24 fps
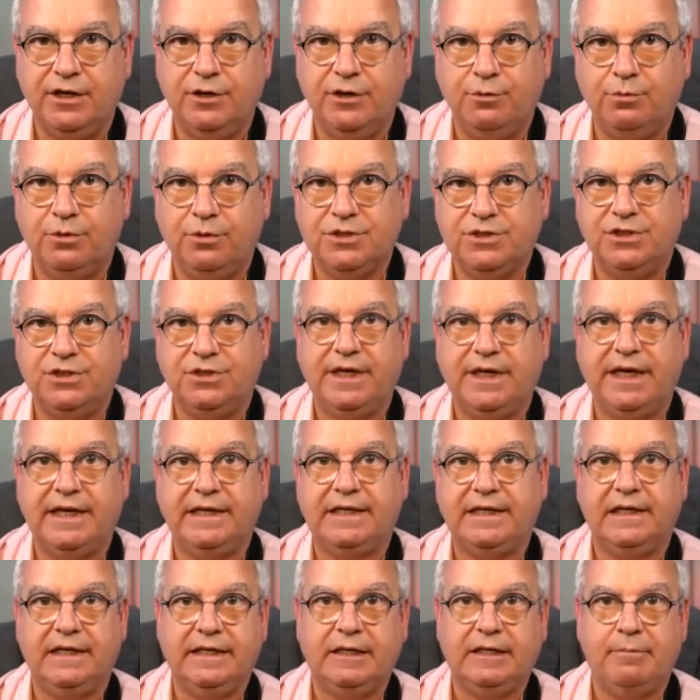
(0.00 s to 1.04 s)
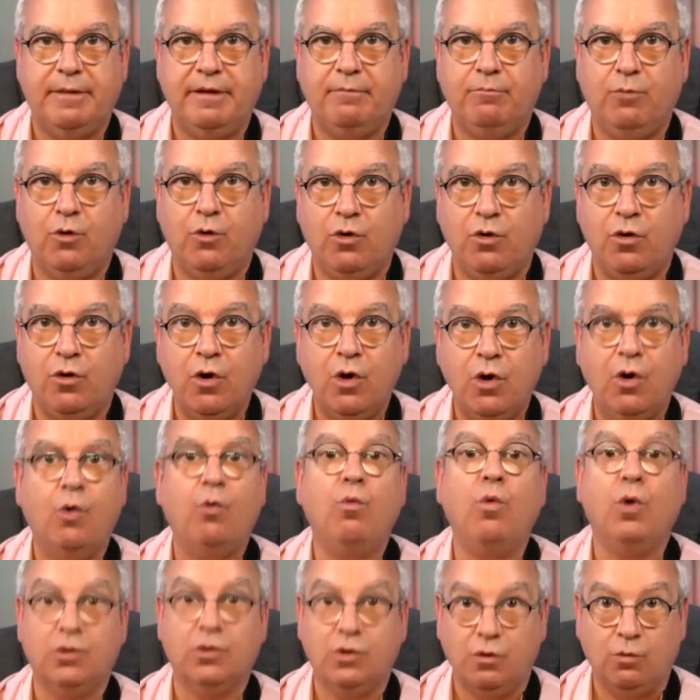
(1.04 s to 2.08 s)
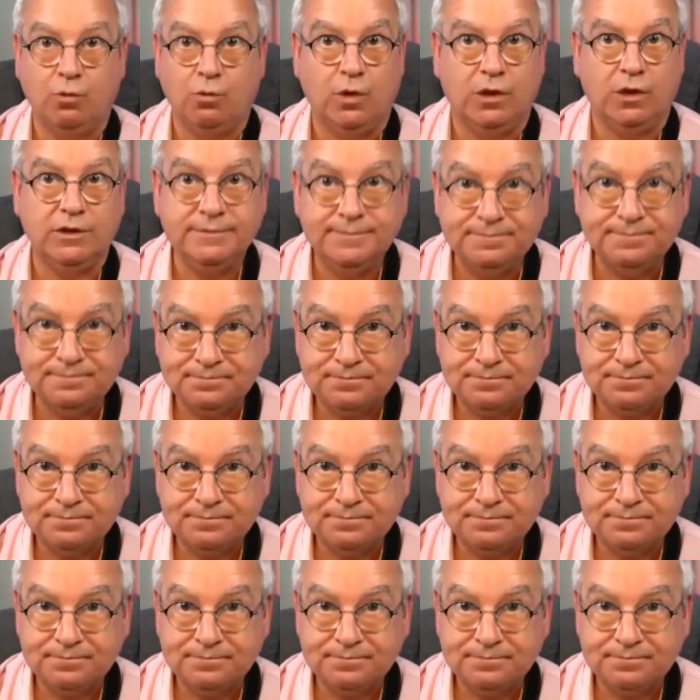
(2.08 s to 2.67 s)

who want to get a little bit more one-on-one.